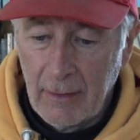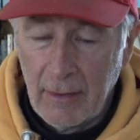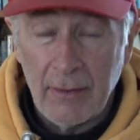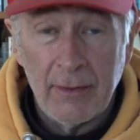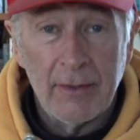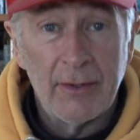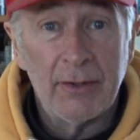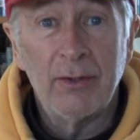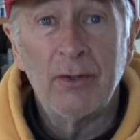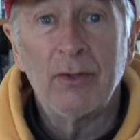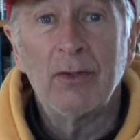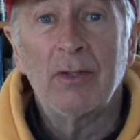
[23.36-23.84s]

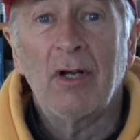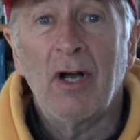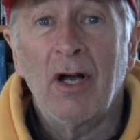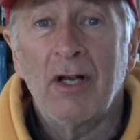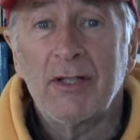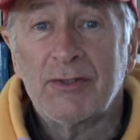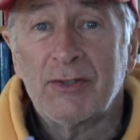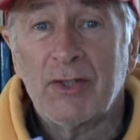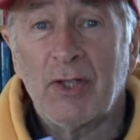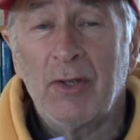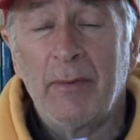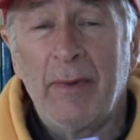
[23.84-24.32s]
The new
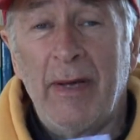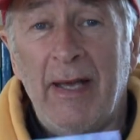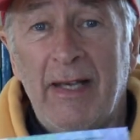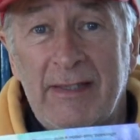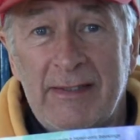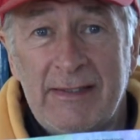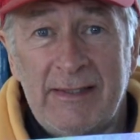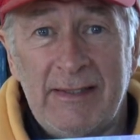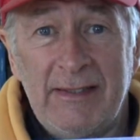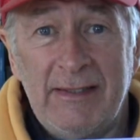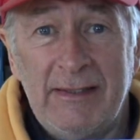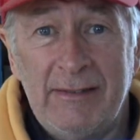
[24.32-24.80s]
Costco
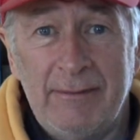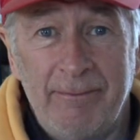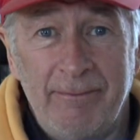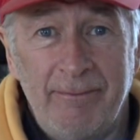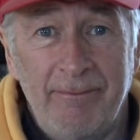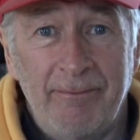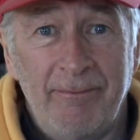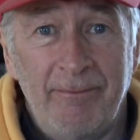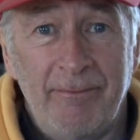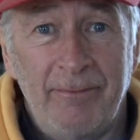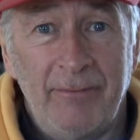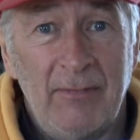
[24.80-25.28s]
magazine
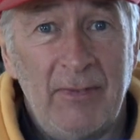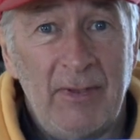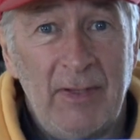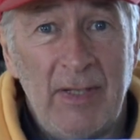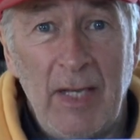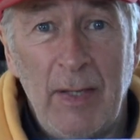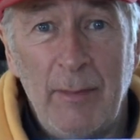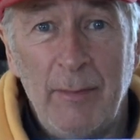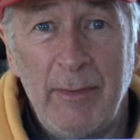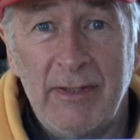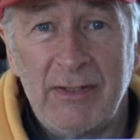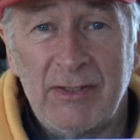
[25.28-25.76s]

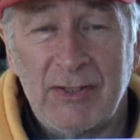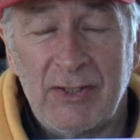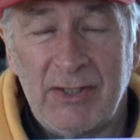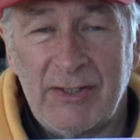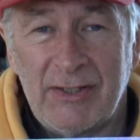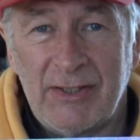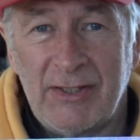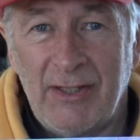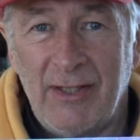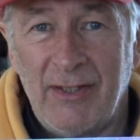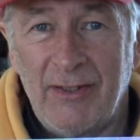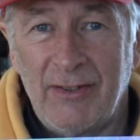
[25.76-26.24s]
came in
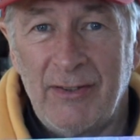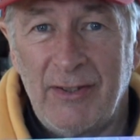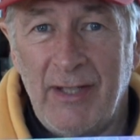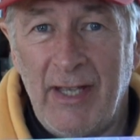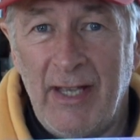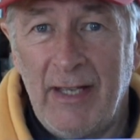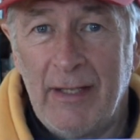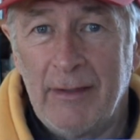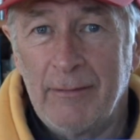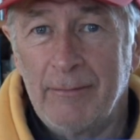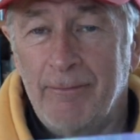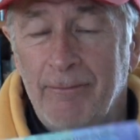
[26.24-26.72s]
just the other
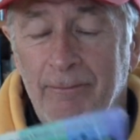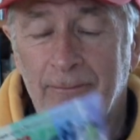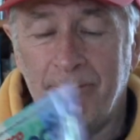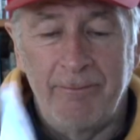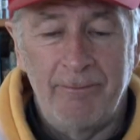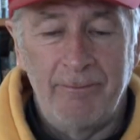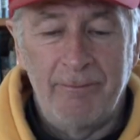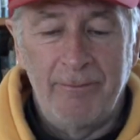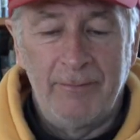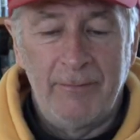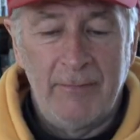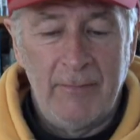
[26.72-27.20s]
day.
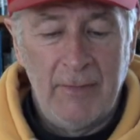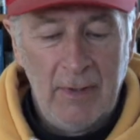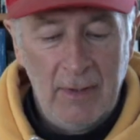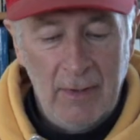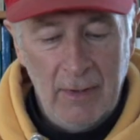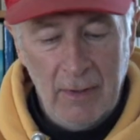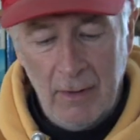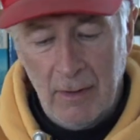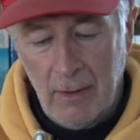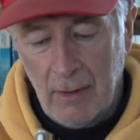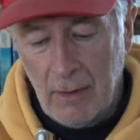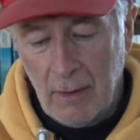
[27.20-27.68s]

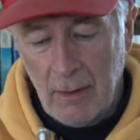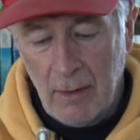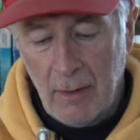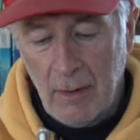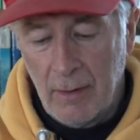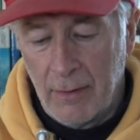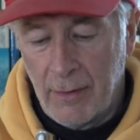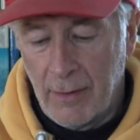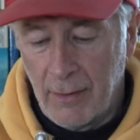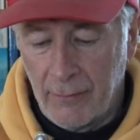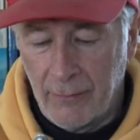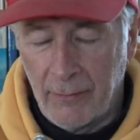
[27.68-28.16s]

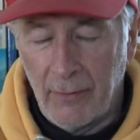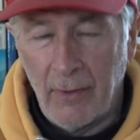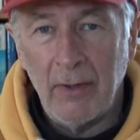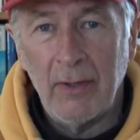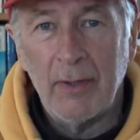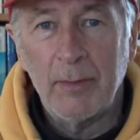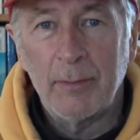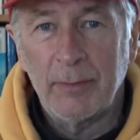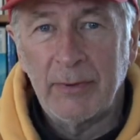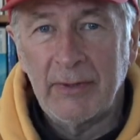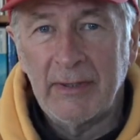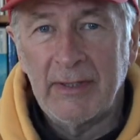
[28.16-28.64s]
They're
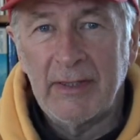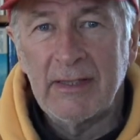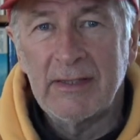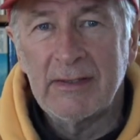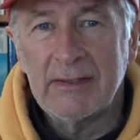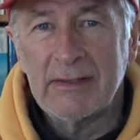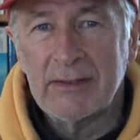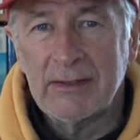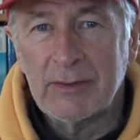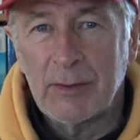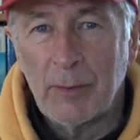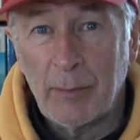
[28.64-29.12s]
very
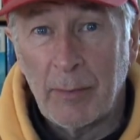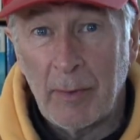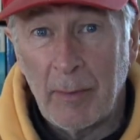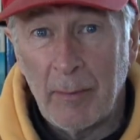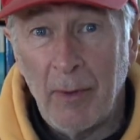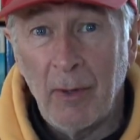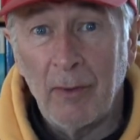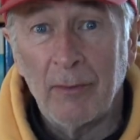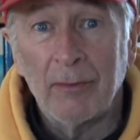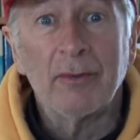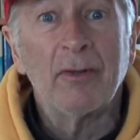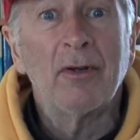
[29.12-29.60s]
pleased to
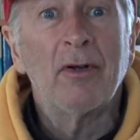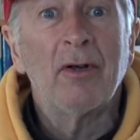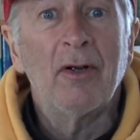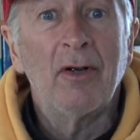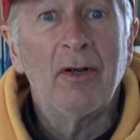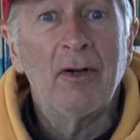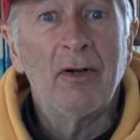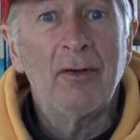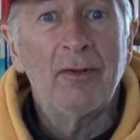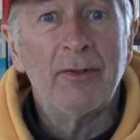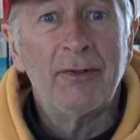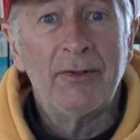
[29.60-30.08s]
promote
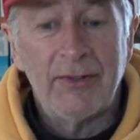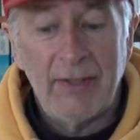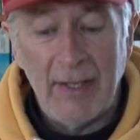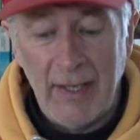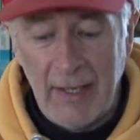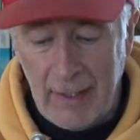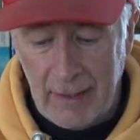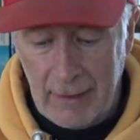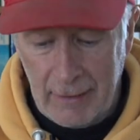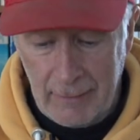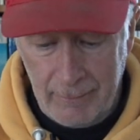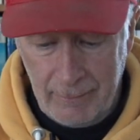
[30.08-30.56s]
Earth
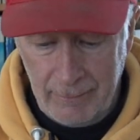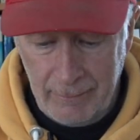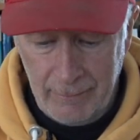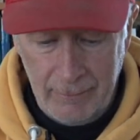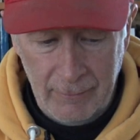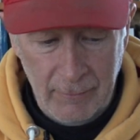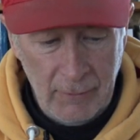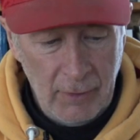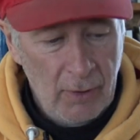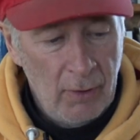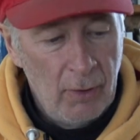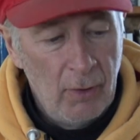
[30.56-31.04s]
Day.
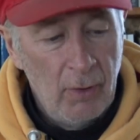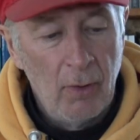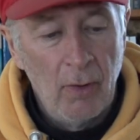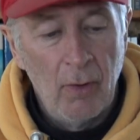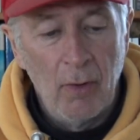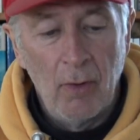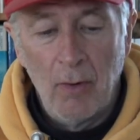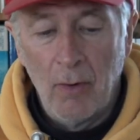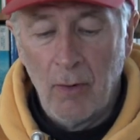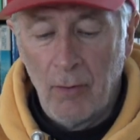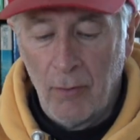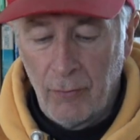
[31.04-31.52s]

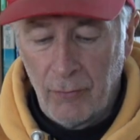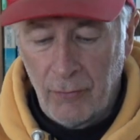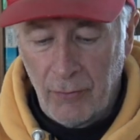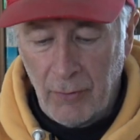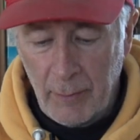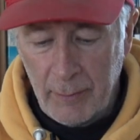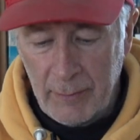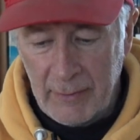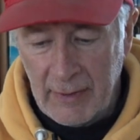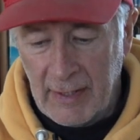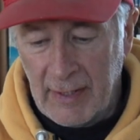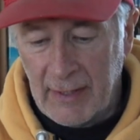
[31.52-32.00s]

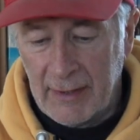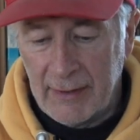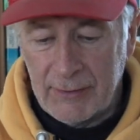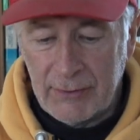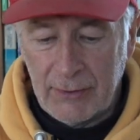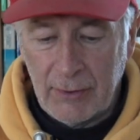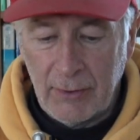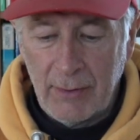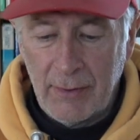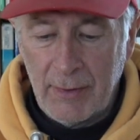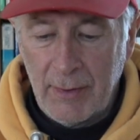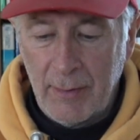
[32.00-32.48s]
From the
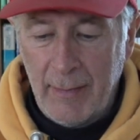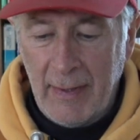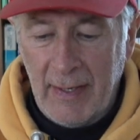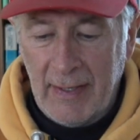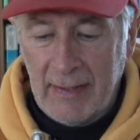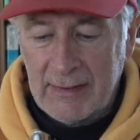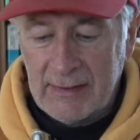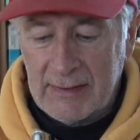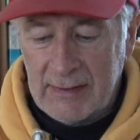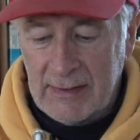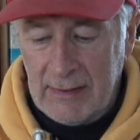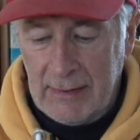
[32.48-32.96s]
editor of the
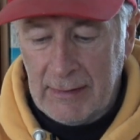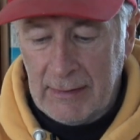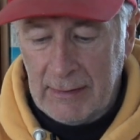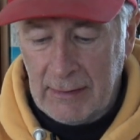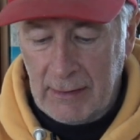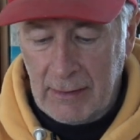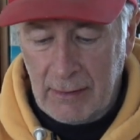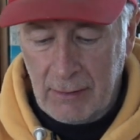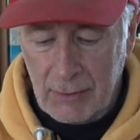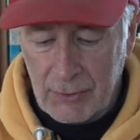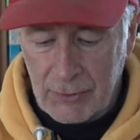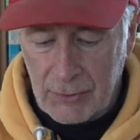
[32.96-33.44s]

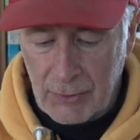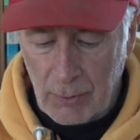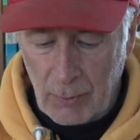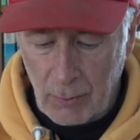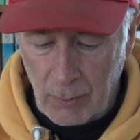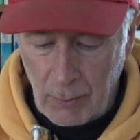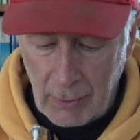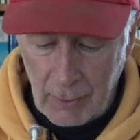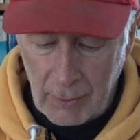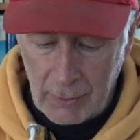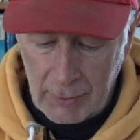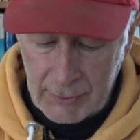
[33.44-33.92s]
magazine, here's her
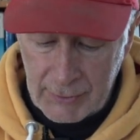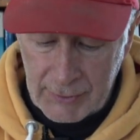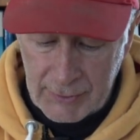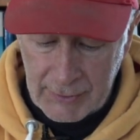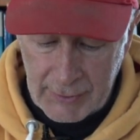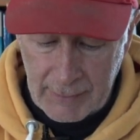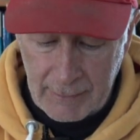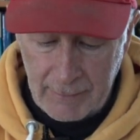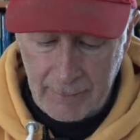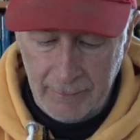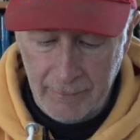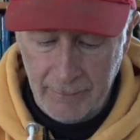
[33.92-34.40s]

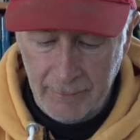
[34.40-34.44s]
words.